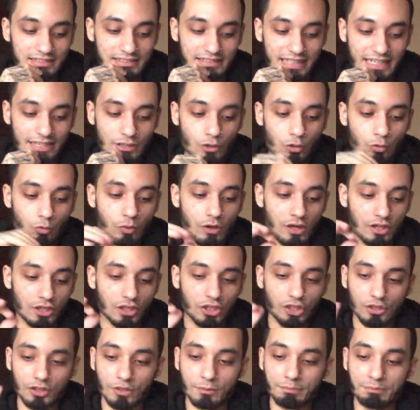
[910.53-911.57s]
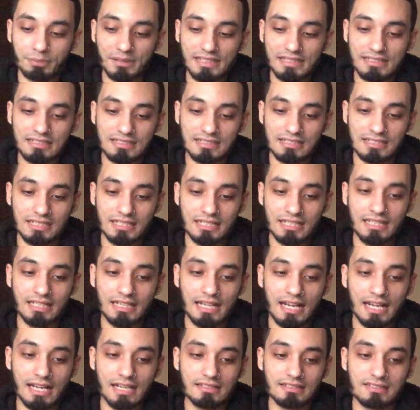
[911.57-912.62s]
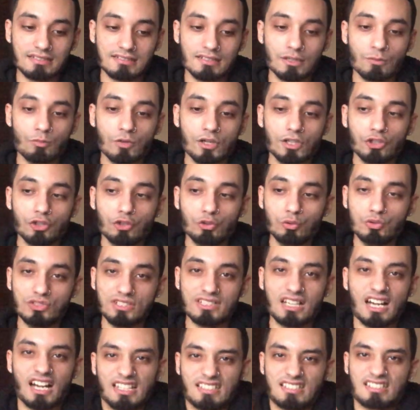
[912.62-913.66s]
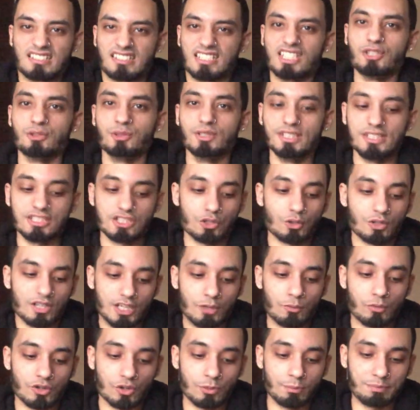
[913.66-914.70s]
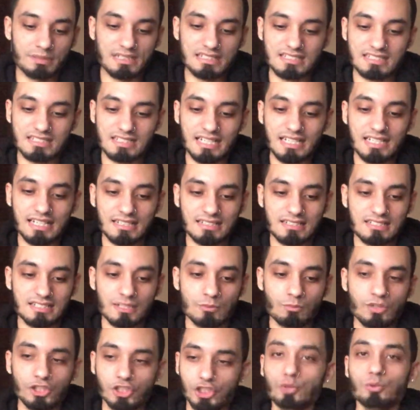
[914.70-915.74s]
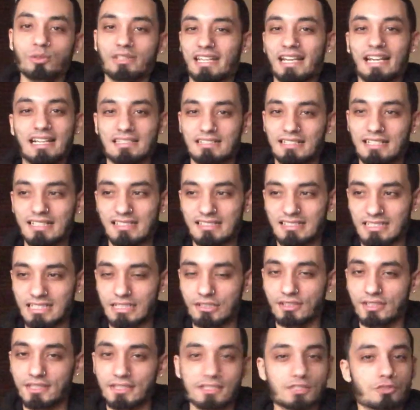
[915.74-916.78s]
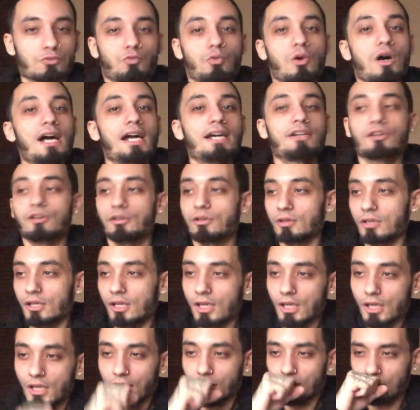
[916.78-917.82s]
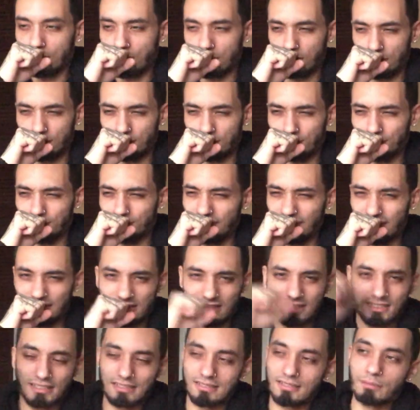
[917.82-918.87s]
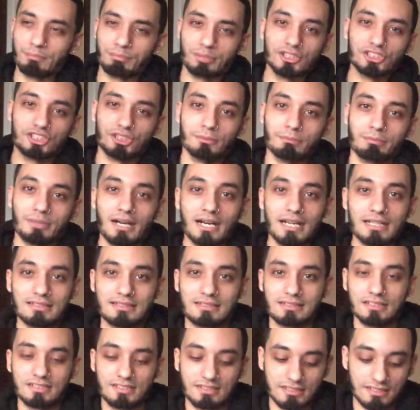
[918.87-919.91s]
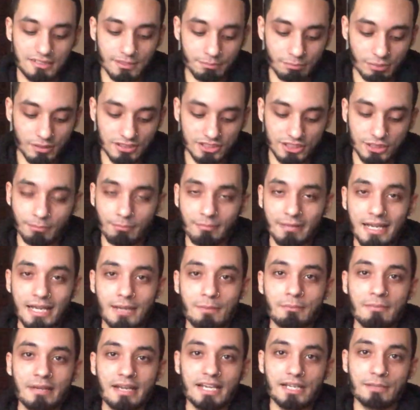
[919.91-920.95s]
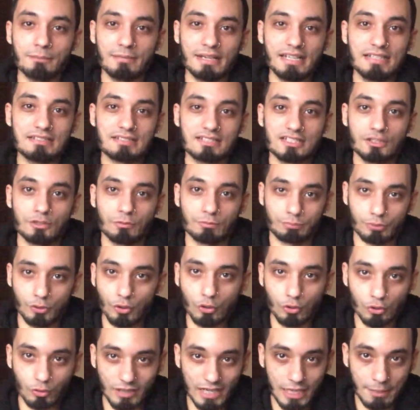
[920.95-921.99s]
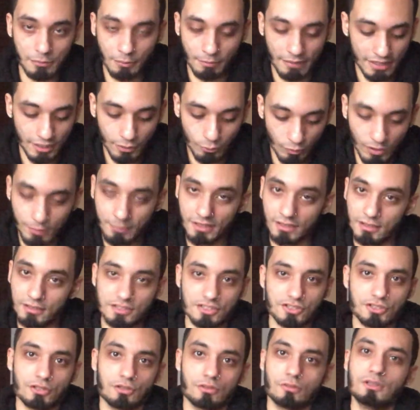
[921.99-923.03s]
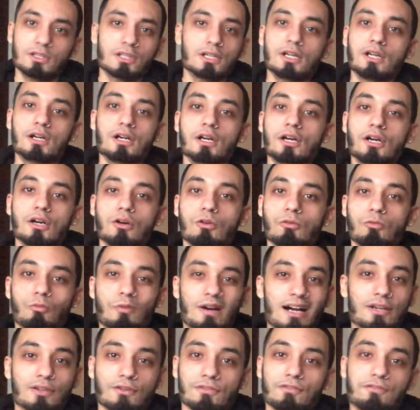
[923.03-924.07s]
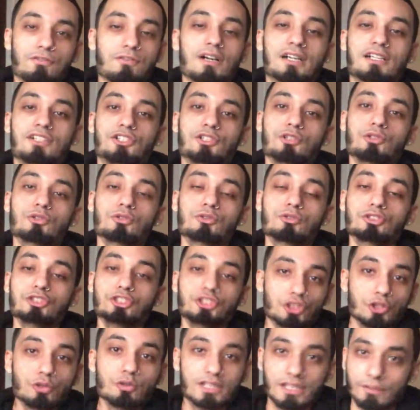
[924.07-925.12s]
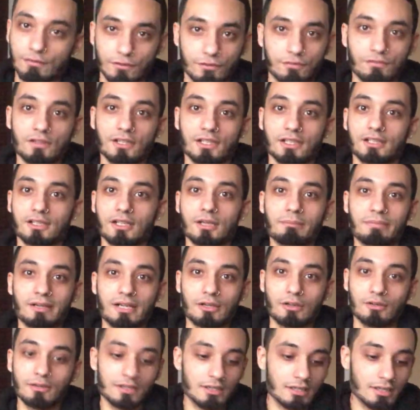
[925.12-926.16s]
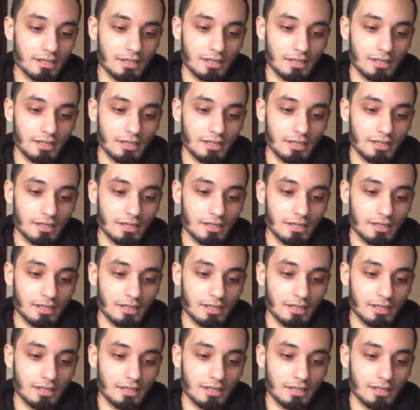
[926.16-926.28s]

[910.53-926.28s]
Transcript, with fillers: they don't want to be seen as someone who's not serious or they want to be seen as someone you can't take serious why though um, it's just a bunch of bots it's just a bunch of man-made mason programmed men and women so why the fuck do you give a fuck about